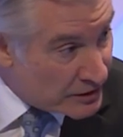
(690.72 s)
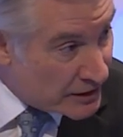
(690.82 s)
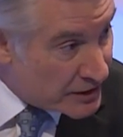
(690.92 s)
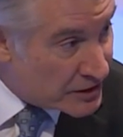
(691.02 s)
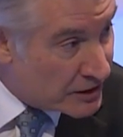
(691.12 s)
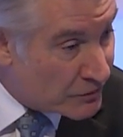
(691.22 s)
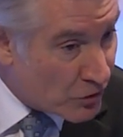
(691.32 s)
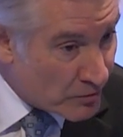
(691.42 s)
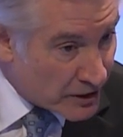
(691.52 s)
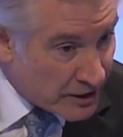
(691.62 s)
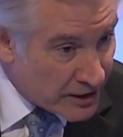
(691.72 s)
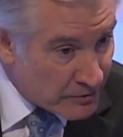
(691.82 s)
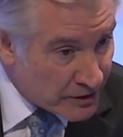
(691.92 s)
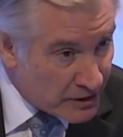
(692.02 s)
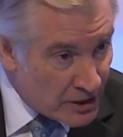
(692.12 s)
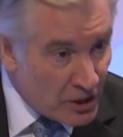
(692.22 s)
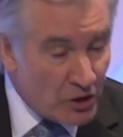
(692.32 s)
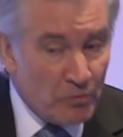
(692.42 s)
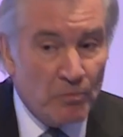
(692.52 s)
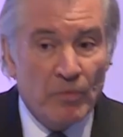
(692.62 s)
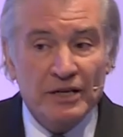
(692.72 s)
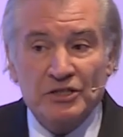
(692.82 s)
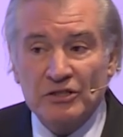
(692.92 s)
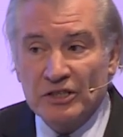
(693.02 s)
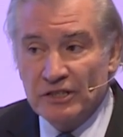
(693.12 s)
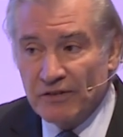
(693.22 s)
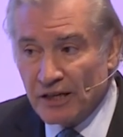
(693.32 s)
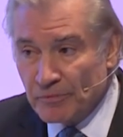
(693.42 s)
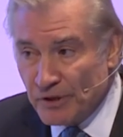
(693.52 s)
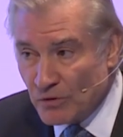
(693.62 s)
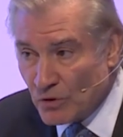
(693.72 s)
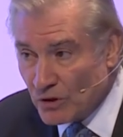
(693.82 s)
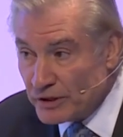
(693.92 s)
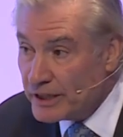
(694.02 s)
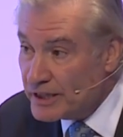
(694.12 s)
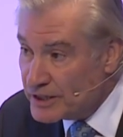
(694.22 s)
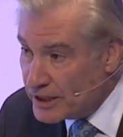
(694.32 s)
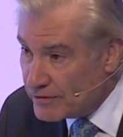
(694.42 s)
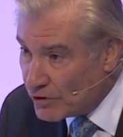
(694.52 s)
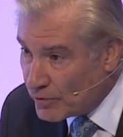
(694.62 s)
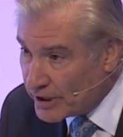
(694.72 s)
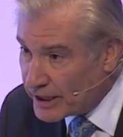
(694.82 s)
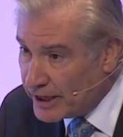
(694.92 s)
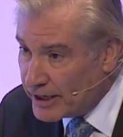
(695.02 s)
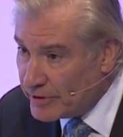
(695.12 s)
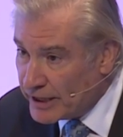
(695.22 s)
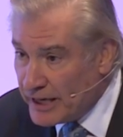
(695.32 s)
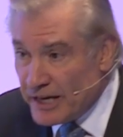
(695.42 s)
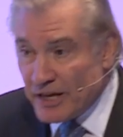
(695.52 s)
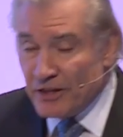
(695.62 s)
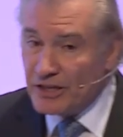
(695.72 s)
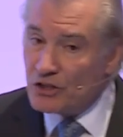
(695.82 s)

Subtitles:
is the informal economy. Much of the developing world is the informal economy. That's